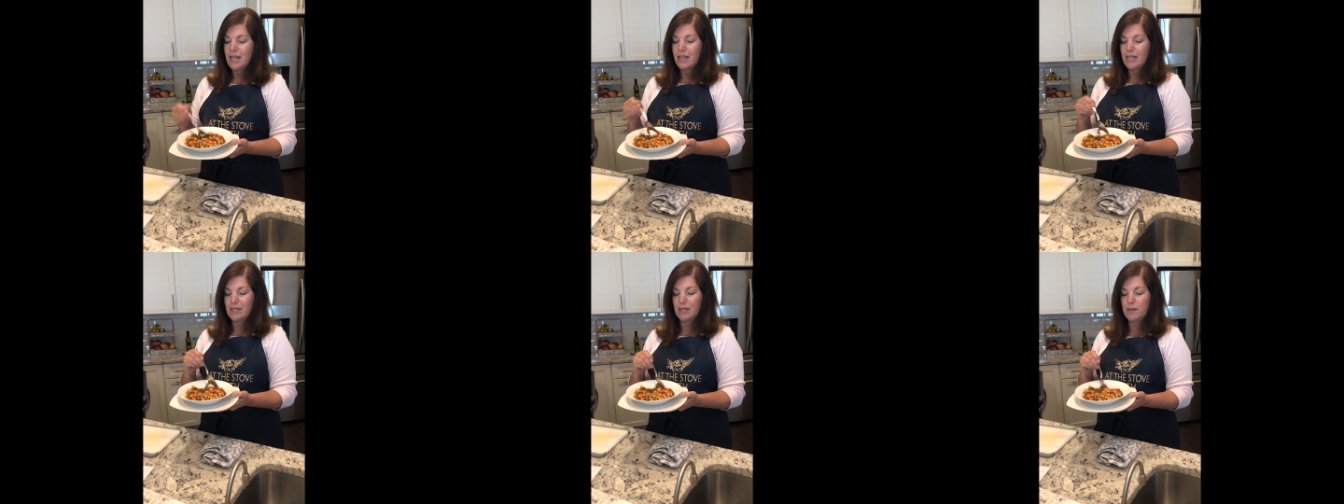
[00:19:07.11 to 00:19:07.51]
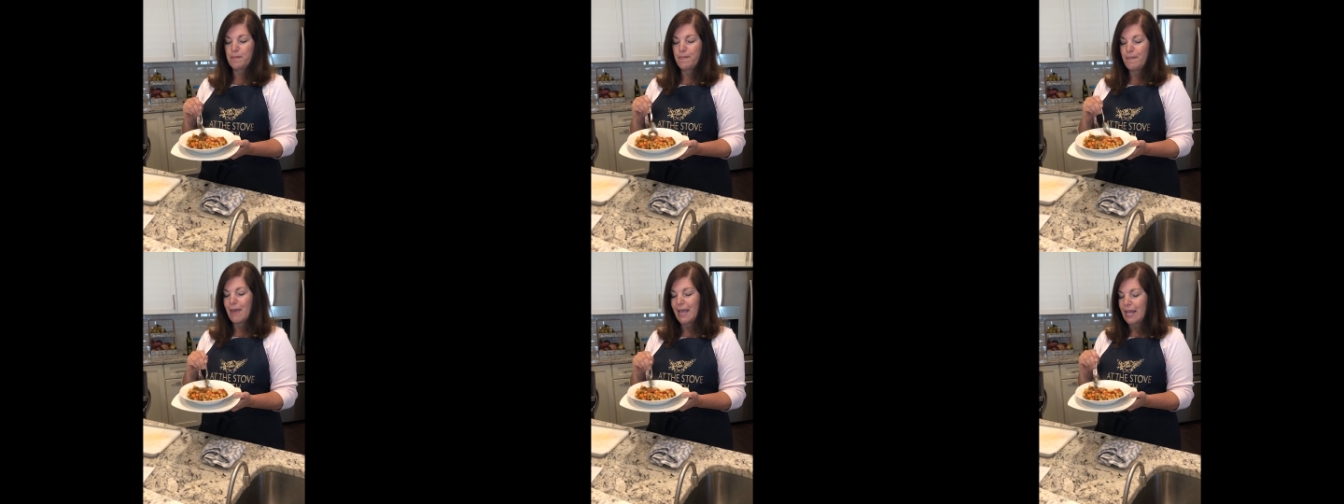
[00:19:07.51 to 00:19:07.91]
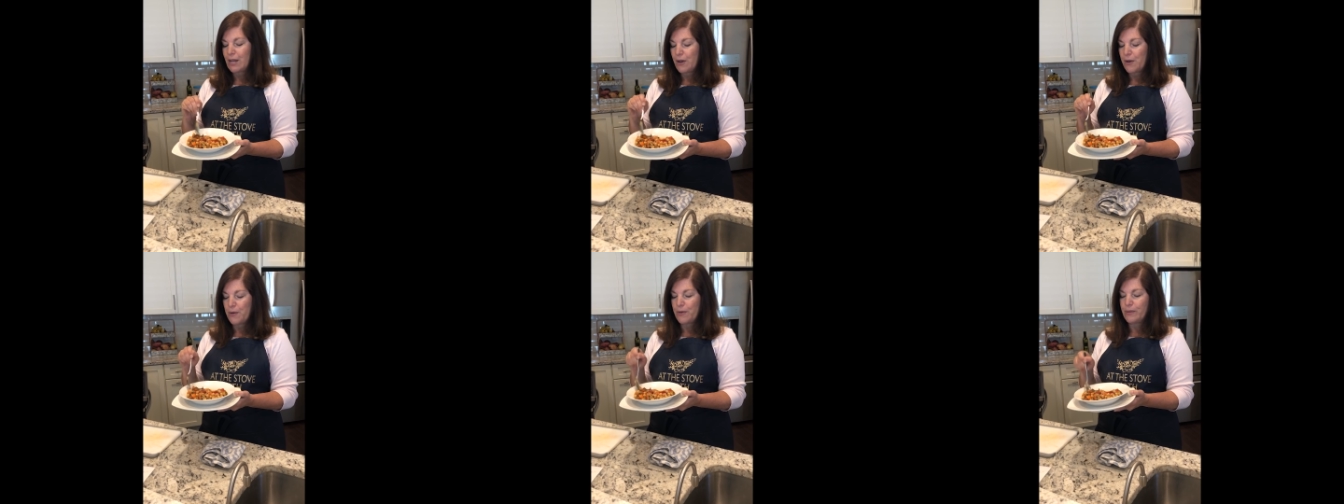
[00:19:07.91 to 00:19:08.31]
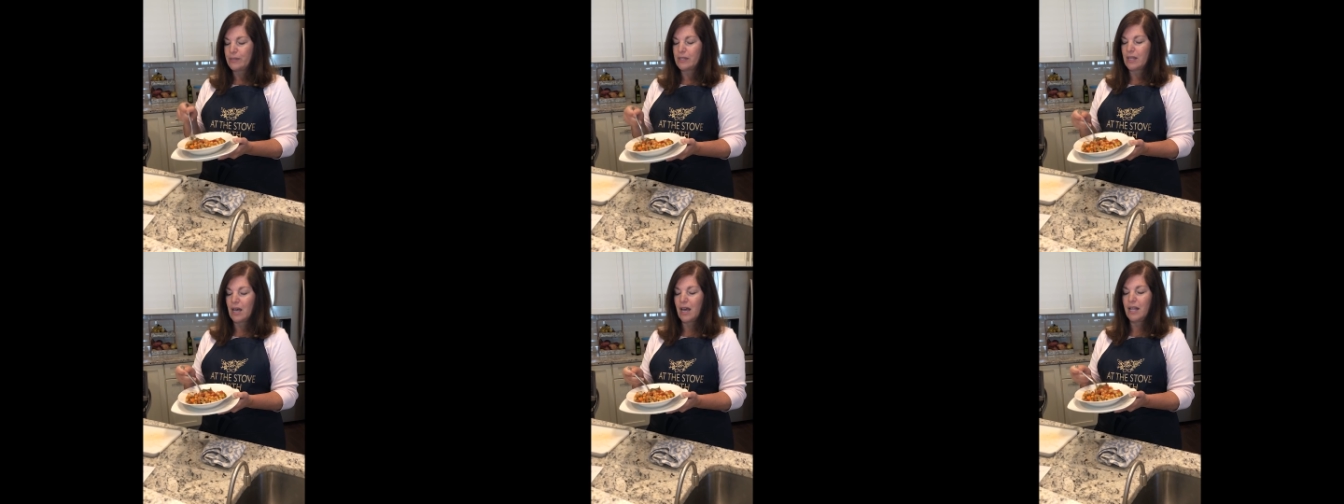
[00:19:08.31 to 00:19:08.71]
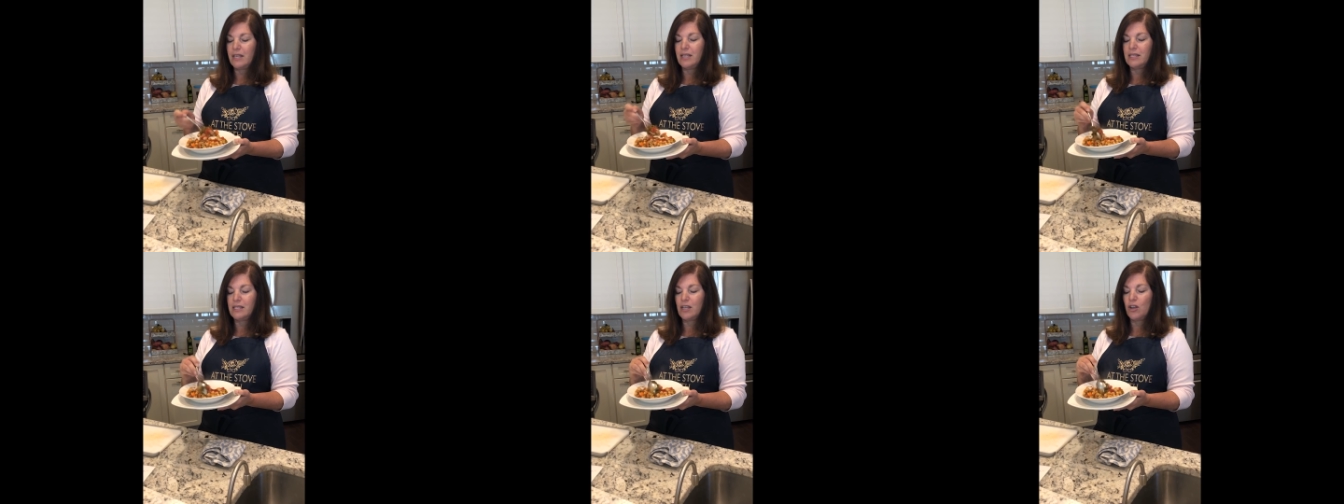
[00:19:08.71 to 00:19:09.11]
the tomatoes, the
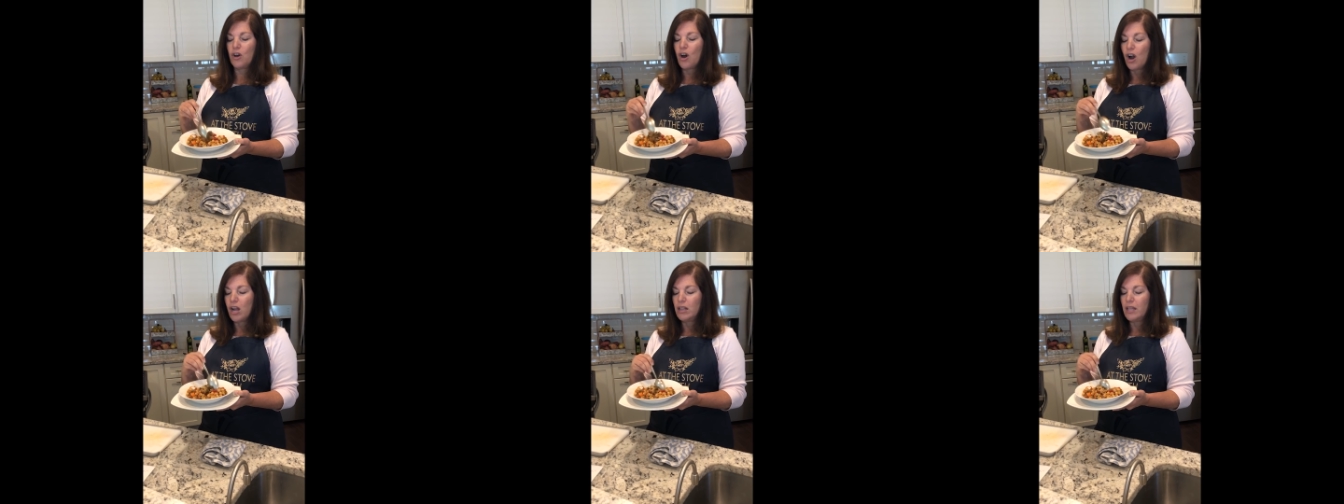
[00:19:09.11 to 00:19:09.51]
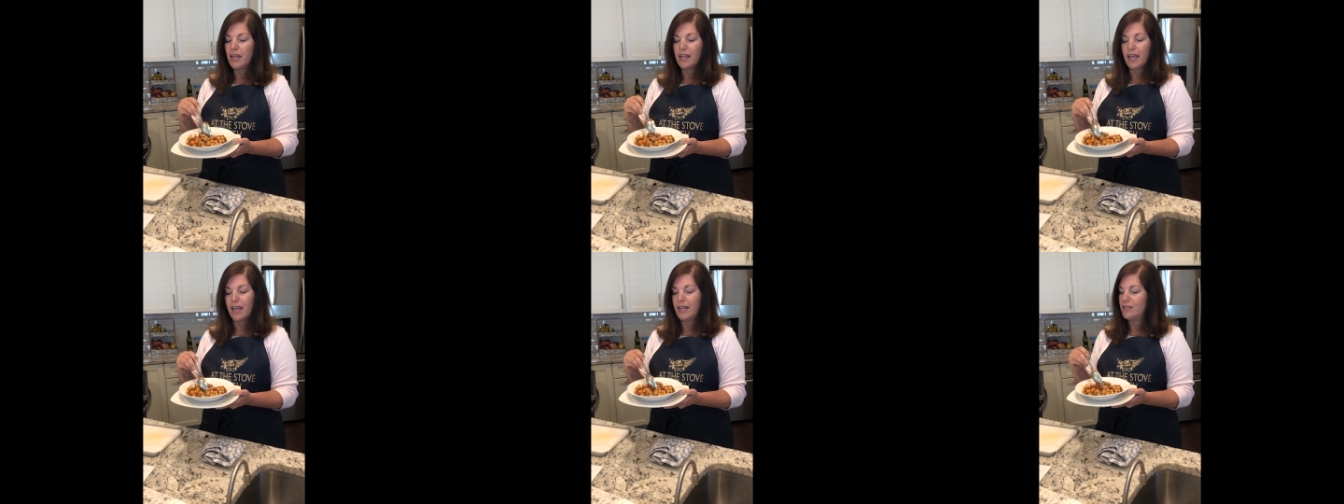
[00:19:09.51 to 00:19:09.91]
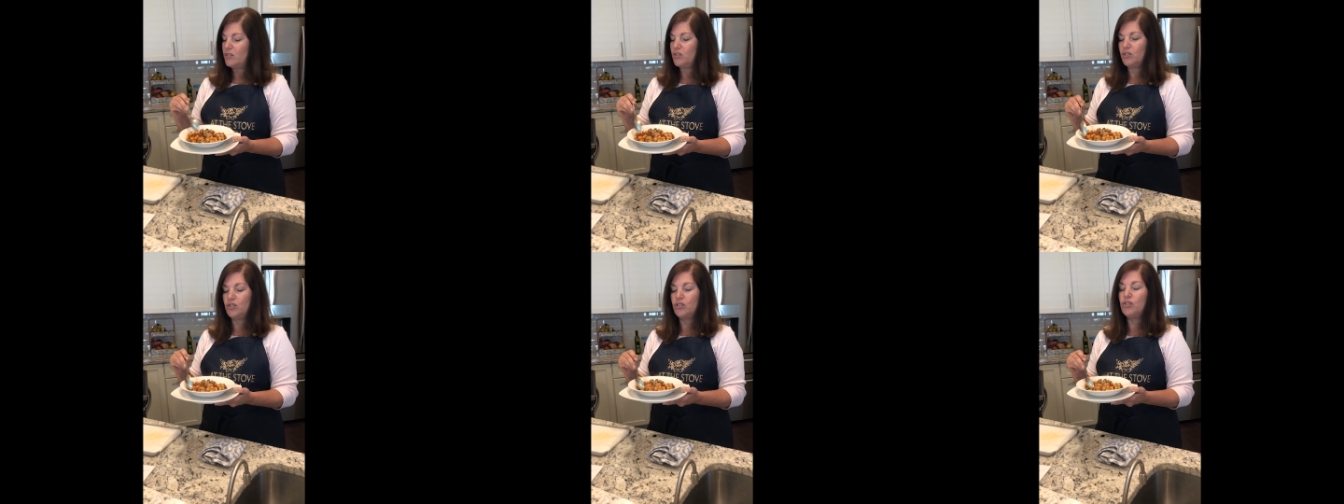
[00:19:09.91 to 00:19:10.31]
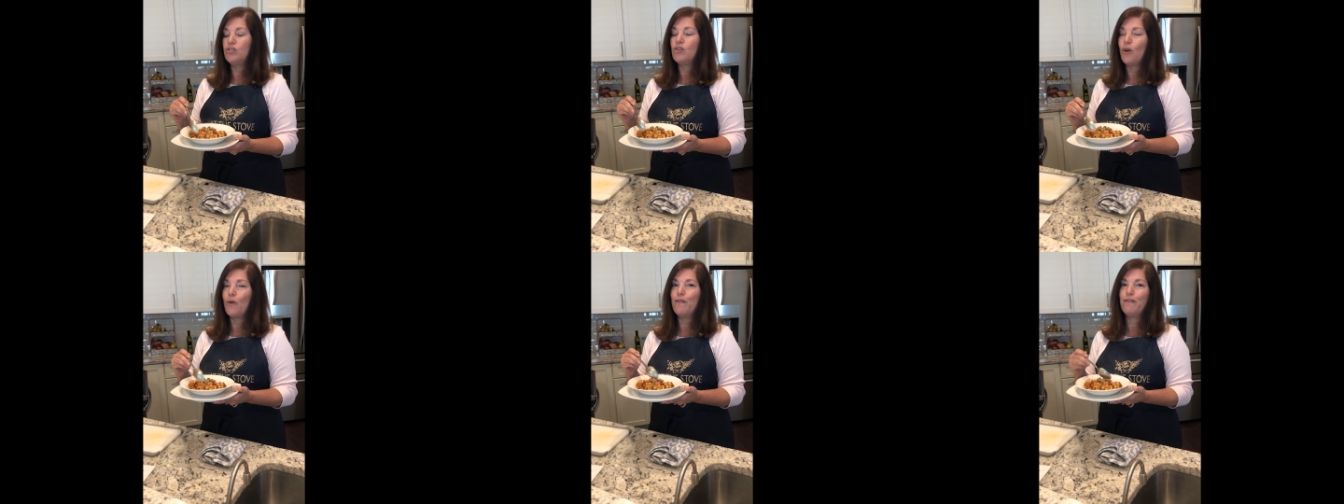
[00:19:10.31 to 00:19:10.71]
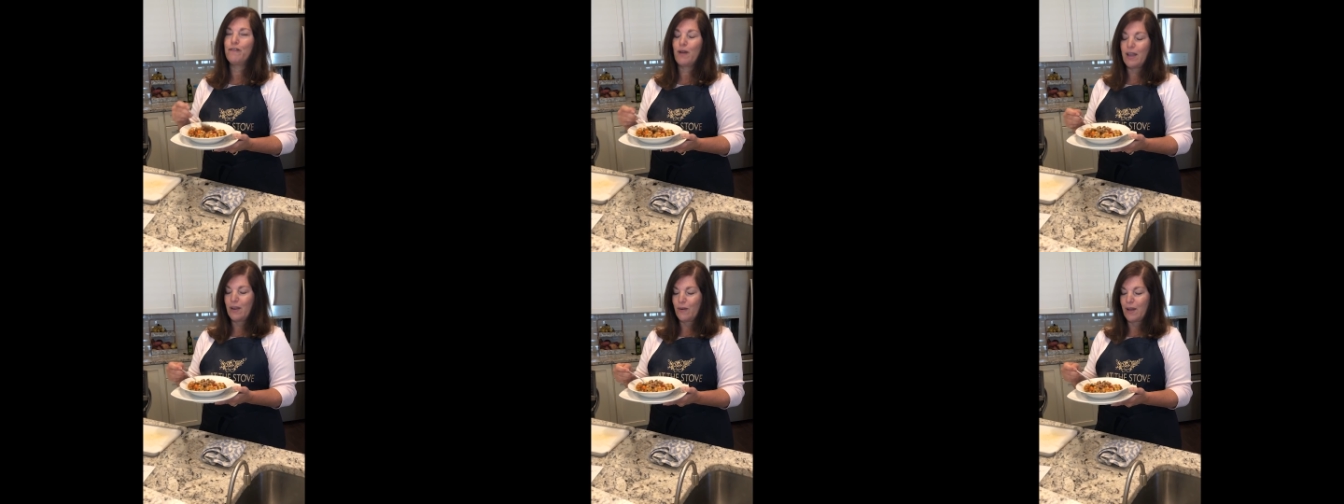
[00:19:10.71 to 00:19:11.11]
onions and garlic. It's so
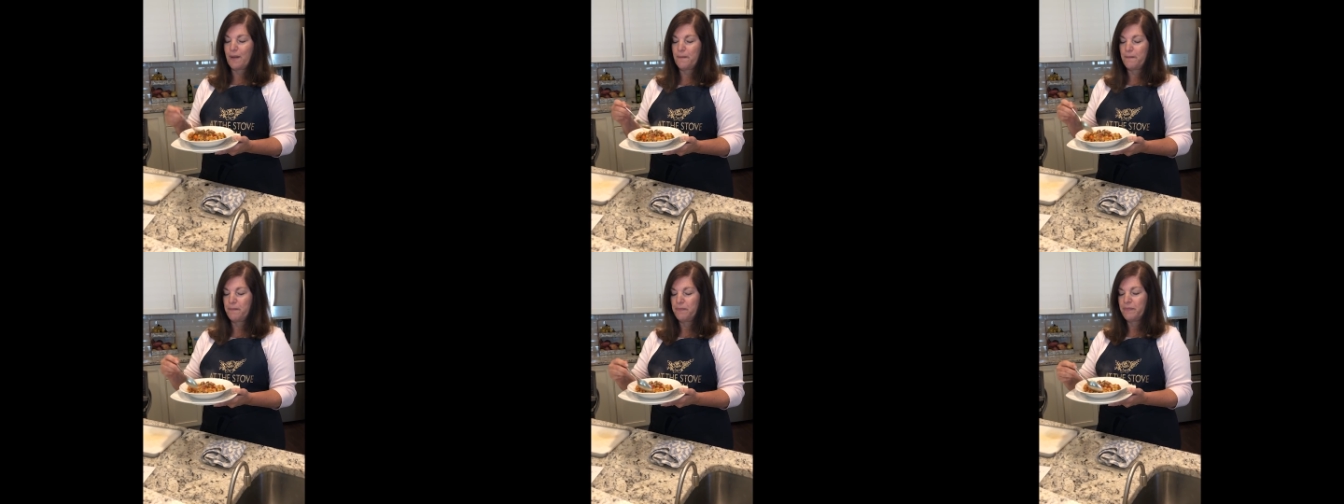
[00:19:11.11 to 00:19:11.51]
fragrant.